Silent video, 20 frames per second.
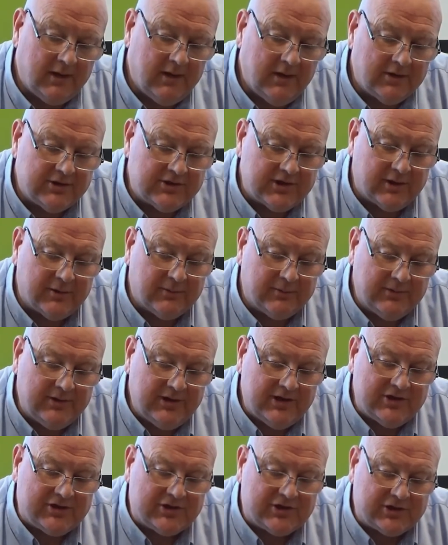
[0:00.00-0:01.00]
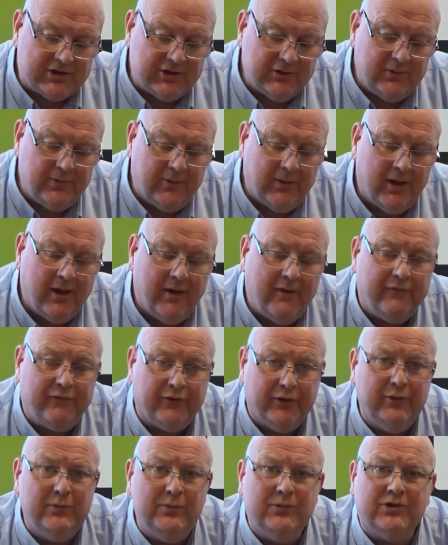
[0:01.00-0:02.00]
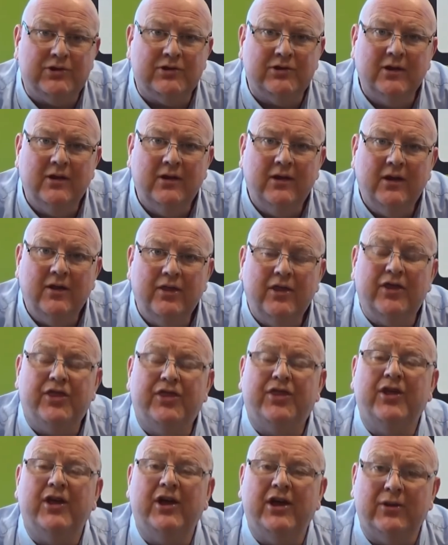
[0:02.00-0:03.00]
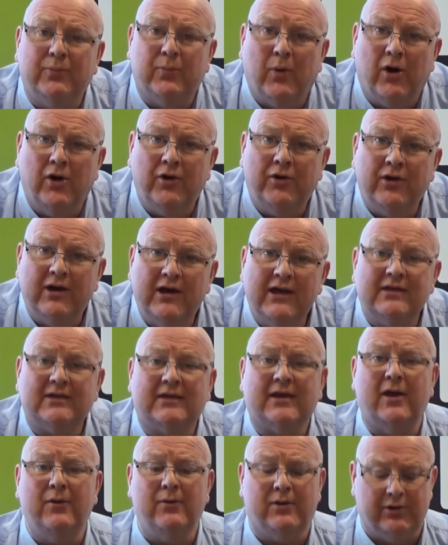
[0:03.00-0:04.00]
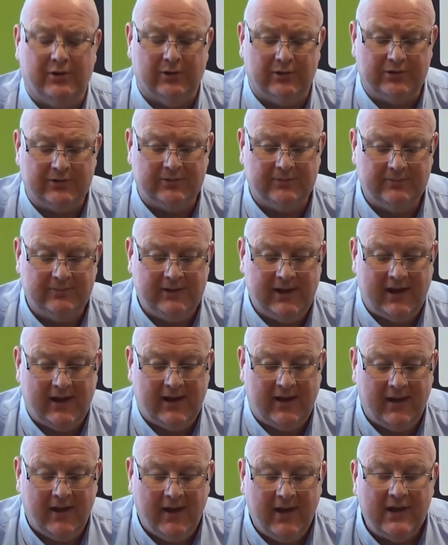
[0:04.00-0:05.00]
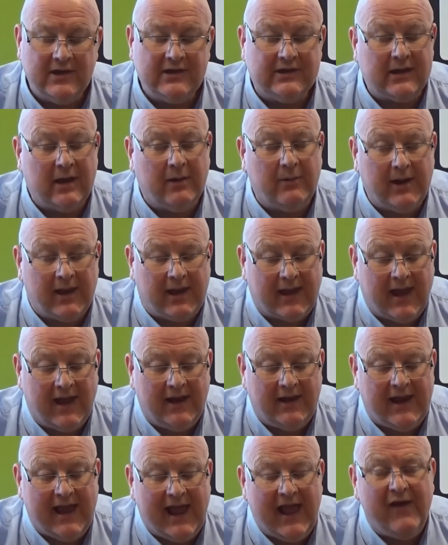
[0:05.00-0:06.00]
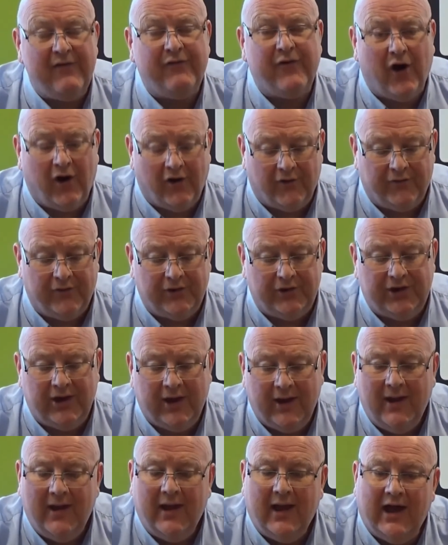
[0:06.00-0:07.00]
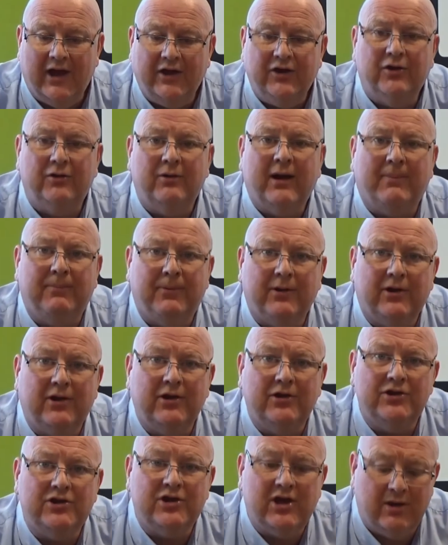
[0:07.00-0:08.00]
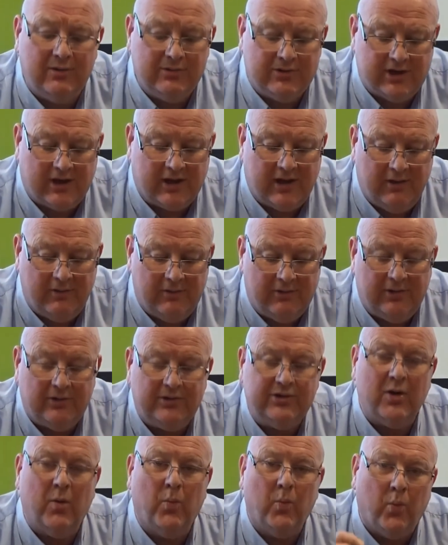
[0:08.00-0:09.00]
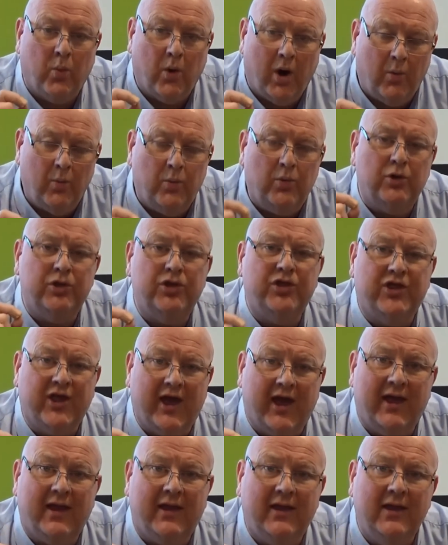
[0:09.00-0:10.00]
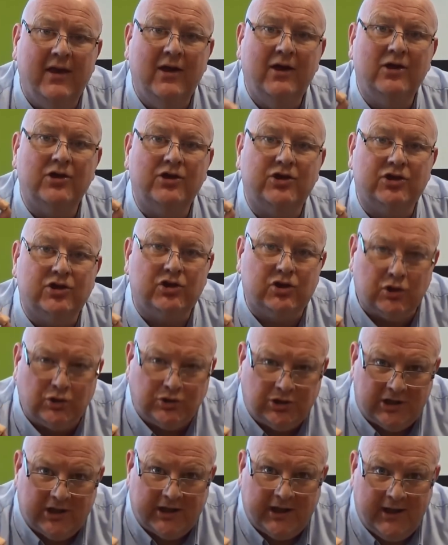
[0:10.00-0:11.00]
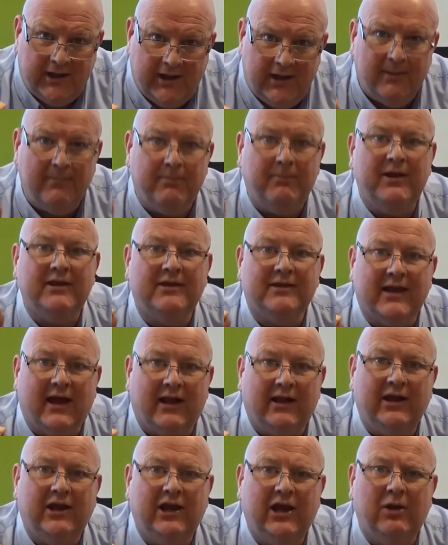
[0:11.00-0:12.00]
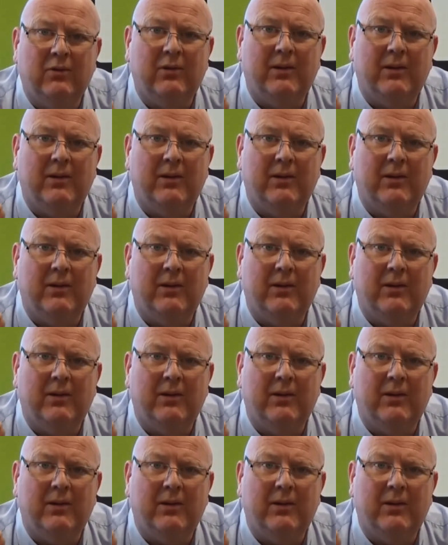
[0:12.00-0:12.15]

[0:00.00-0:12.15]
So there's 2 fruits. The third one is coconut. Yeah. So again, if offered and your applicant chose a coconut, what would they subtly be telling you